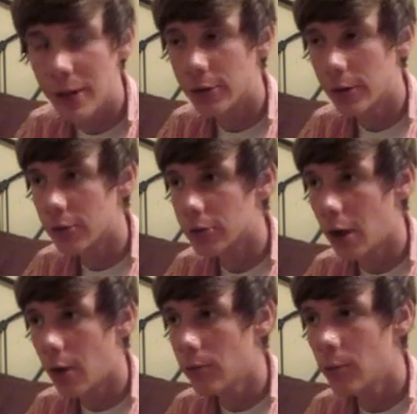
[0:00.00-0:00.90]
And during the
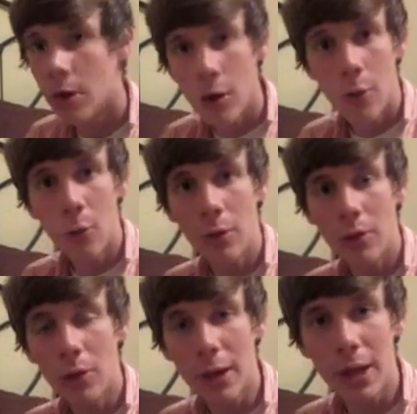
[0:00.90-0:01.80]
show, would
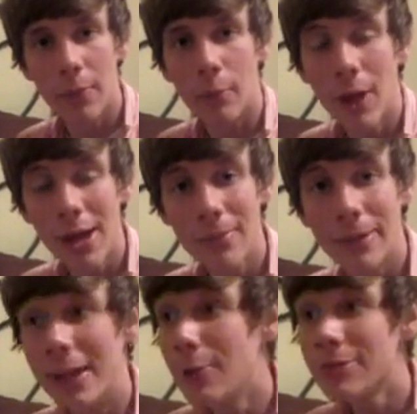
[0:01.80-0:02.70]
look at him
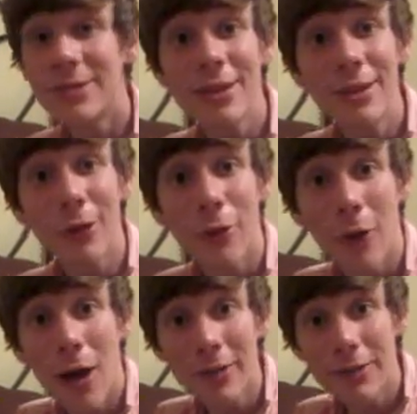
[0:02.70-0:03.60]
randomly. He was sitting
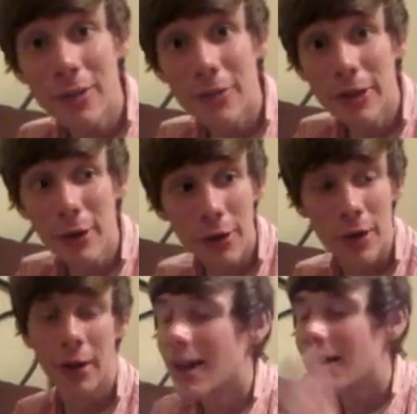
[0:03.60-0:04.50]
across the
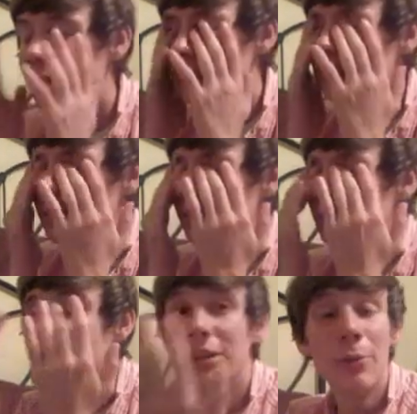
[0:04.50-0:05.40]
theater.
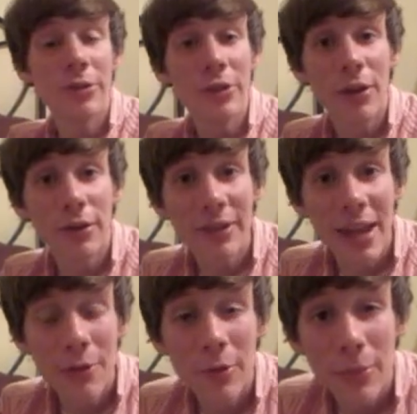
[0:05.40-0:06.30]
She was on a
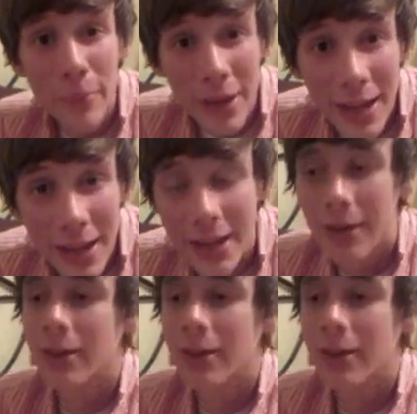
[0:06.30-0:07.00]
date with me.